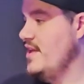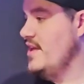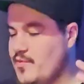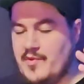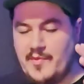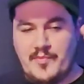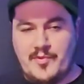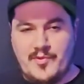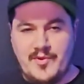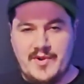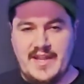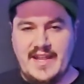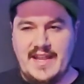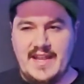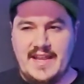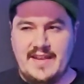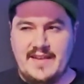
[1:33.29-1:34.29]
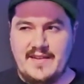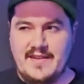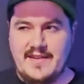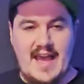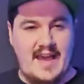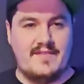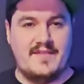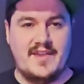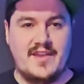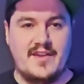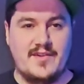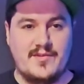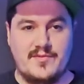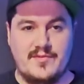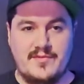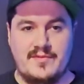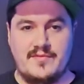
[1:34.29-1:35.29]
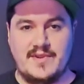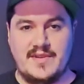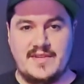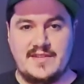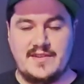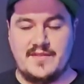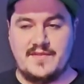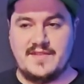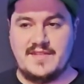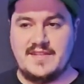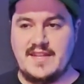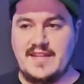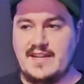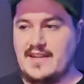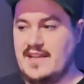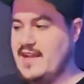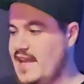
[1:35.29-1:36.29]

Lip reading: We're pretty heavy on resurfacing.